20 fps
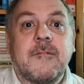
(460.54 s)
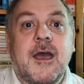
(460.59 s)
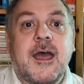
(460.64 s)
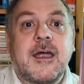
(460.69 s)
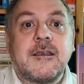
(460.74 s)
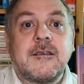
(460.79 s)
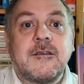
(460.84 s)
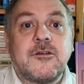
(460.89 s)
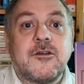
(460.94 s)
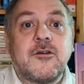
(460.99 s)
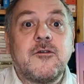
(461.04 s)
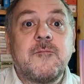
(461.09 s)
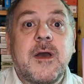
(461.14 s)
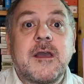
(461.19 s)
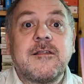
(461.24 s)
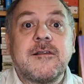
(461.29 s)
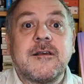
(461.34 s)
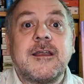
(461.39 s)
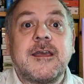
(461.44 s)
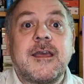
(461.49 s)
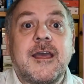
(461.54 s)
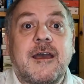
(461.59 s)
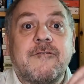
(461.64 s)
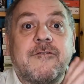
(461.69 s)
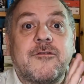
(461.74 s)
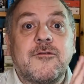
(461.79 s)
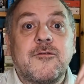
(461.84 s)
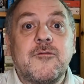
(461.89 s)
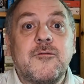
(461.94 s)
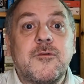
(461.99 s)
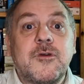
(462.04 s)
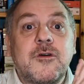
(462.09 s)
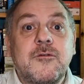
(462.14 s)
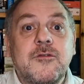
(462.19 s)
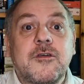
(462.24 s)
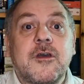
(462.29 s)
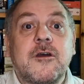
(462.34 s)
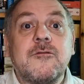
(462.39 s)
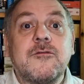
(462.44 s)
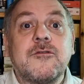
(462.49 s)
and you basically have to
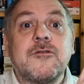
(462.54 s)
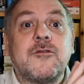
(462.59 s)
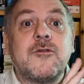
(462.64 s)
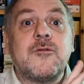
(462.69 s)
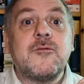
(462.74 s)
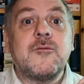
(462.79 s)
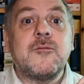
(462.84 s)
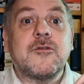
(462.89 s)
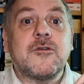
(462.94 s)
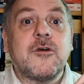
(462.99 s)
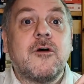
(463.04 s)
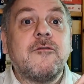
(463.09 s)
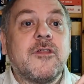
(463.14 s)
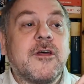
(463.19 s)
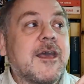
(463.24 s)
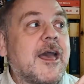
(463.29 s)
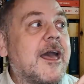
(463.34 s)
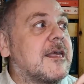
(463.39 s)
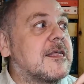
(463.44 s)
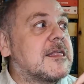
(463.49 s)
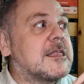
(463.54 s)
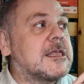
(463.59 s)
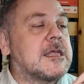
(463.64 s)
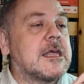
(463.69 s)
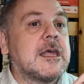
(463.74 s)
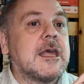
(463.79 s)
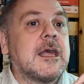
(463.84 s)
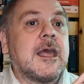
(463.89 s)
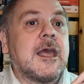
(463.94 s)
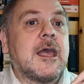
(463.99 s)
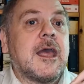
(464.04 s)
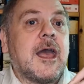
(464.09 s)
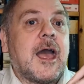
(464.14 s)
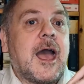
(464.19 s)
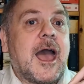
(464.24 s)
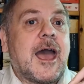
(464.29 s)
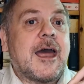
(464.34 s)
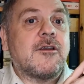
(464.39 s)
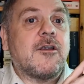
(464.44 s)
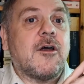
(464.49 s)
use those to solve the case.
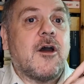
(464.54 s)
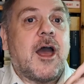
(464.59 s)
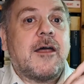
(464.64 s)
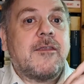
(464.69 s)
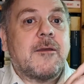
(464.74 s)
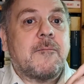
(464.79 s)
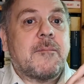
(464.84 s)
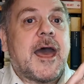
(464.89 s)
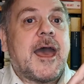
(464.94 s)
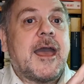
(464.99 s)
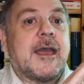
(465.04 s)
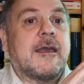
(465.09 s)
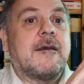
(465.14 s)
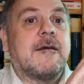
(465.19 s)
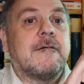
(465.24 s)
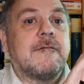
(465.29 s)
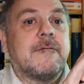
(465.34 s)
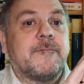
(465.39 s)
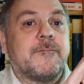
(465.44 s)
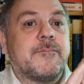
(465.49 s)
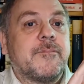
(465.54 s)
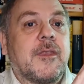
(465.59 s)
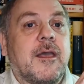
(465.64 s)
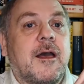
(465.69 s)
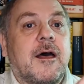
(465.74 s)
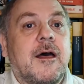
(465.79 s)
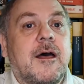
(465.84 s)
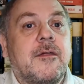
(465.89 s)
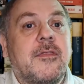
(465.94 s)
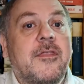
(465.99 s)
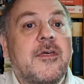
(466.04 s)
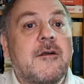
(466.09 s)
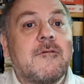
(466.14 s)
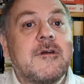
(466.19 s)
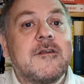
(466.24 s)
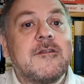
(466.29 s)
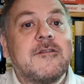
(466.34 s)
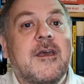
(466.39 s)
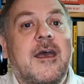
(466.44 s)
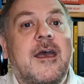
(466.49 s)
And at the back, uh, there
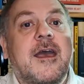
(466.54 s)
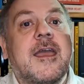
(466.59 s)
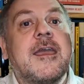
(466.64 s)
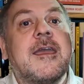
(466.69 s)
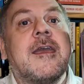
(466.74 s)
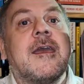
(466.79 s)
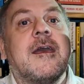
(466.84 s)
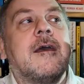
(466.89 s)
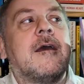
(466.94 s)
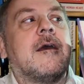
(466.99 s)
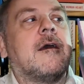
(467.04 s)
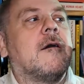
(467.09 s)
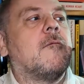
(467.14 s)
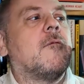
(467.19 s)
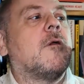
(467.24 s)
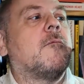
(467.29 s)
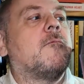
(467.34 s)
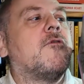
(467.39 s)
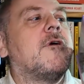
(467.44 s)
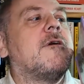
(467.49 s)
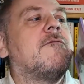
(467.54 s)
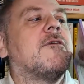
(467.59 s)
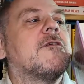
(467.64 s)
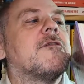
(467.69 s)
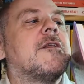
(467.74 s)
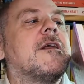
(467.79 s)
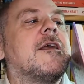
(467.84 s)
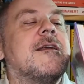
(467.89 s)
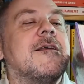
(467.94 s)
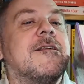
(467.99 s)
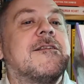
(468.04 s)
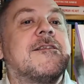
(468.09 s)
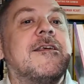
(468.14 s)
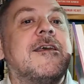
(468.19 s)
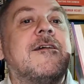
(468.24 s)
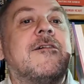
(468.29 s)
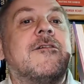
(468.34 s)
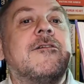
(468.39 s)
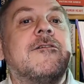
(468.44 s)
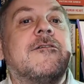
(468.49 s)
is a, well, previously
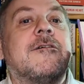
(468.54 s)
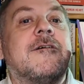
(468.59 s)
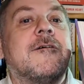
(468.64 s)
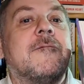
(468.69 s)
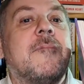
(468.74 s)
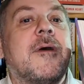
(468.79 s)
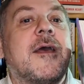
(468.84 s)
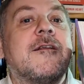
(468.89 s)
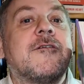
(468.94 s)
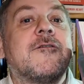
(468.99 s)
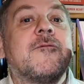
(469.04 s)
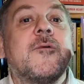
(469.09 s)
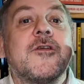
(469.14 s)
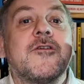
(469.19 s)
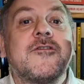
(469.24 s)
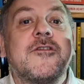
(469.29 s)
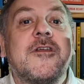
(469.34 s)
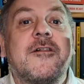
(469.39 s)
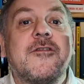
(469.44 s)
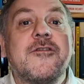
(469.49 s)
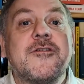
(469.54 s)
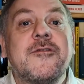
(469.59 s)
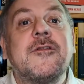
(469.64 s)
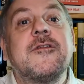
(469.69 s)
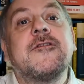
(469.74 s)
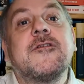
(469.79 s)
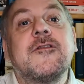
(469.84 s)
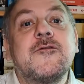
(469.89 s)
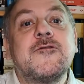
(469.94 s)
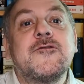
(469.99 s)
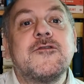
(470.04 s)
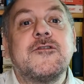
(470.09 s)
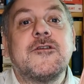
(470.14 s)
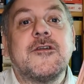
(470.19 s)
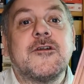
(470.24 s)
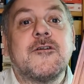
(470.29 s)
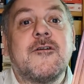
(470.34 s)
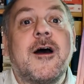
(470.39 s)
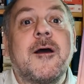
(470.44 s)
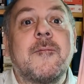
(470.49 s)
sealed bit, which tells you the solution
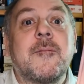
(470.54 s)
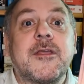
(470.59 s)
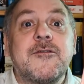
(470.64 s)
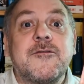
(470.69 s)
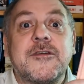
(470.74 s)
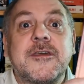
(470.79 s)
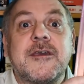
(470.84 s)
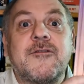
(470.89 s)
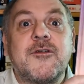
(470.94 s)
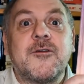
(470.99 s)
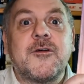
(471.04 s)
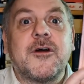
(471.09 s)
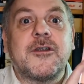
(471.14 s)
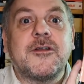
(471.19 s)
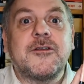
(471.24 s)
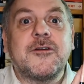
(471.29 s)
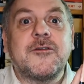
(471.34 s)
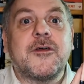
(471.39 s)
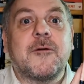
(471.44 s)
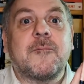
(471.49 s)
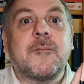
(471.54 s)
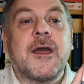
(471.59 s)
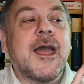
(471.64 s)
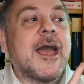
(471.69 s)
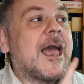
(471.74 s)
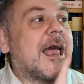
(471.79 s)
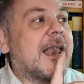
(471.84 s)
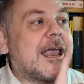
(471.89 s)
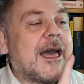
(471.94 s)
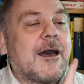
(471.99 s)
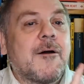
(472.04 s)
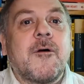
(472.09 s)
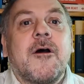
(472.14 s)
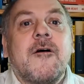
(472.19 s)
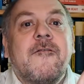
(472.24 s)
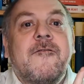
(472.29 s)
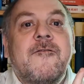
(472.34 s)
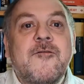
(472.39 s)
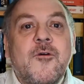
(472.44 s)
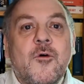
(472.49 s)
to the crime, and you see if you're going to do them. Now,
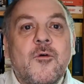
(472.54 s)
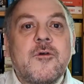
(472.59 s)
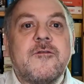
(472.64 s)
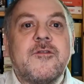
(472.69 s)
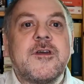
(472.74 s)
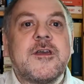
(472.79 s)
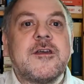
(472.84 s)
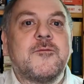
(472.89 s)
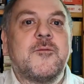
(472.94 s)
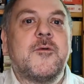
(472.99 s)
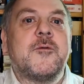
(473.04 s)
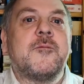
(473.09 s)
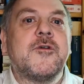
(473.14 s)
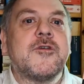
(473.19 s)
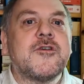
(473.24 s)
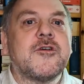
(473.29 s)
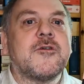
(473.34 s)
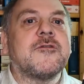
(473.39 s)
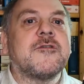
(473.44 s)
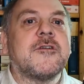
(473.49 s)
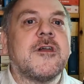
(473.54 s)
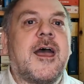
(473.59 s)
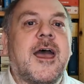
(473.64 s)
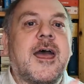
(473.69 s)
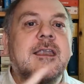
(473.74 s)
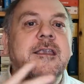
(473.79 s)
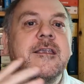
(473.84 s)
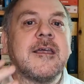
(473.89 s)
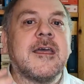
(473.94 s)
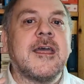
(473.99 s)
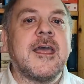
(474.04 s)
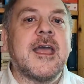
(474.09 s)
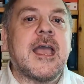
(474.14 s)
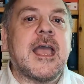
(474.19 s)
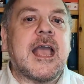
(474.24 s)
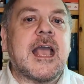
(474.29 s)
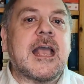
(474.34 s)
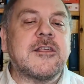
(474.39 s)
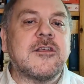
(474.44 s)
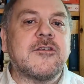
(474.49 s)
four of these were produced, and
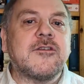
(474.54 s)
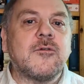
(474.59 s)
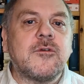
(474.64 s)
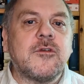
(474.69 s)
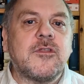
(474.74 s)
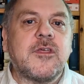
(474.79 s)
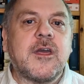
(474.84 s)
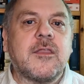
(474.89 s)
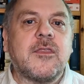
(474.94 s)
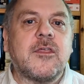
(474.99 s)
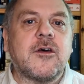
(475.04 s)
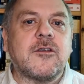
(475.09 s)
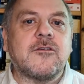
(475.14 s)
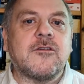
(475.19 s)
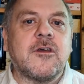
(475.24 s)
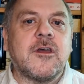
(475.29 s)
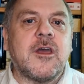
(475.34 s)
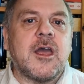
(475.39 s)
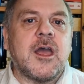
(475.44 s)
it's the sort of thing that